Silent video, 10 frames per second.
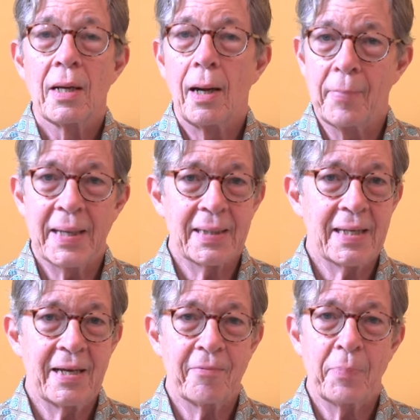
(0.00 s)

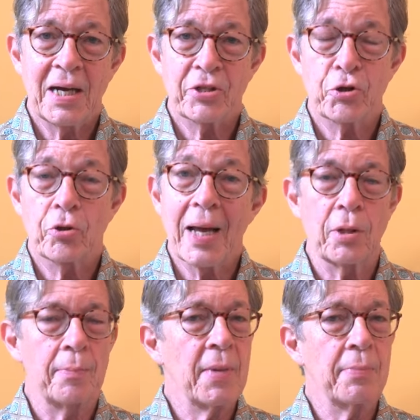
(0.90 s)
meditative posture,
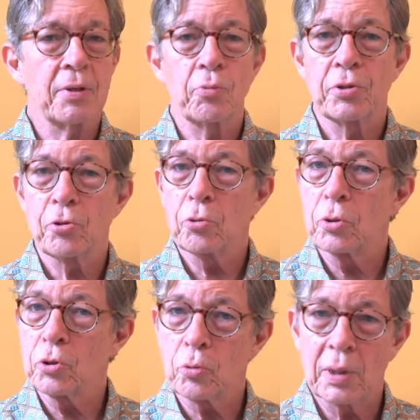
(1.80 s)
and maybe with your
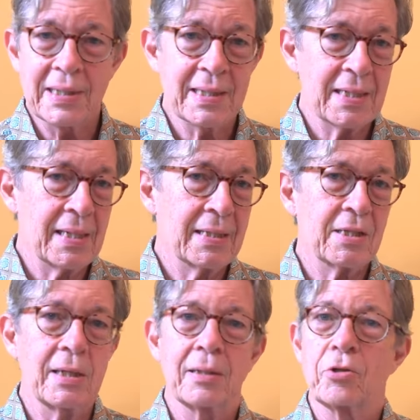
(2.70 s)
usual
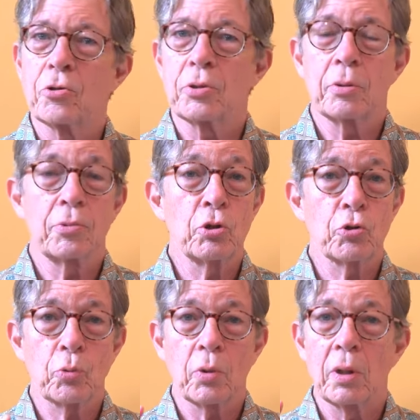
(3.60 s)
incense and your
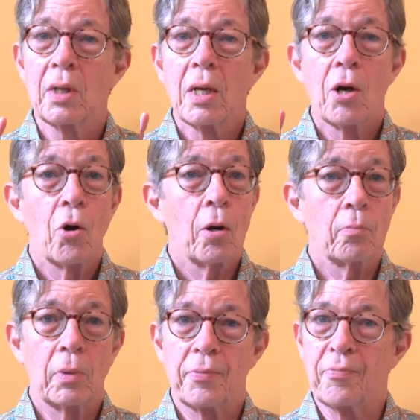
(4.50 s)
usual
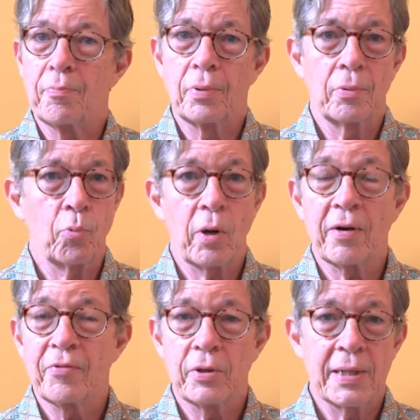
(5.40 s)

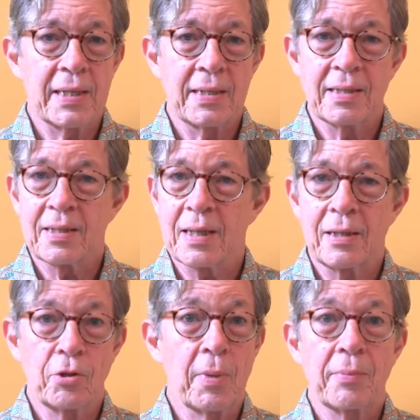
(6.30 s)
whatever it is
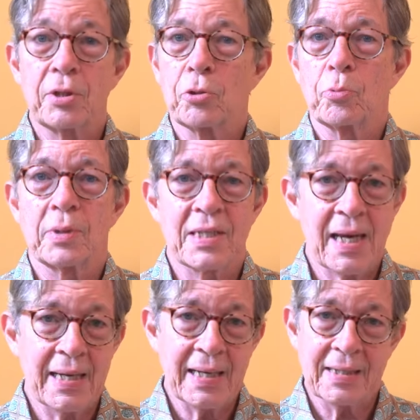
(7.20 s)
that maybe you're
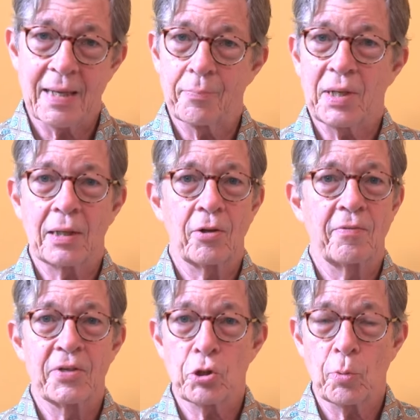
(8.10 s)
reciting something or
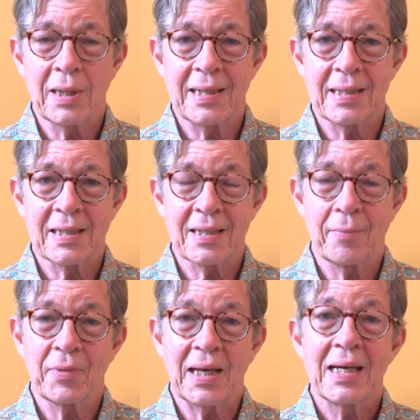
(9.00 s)
visualizing
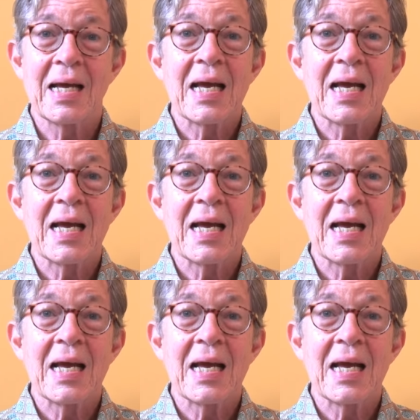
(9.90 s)
something.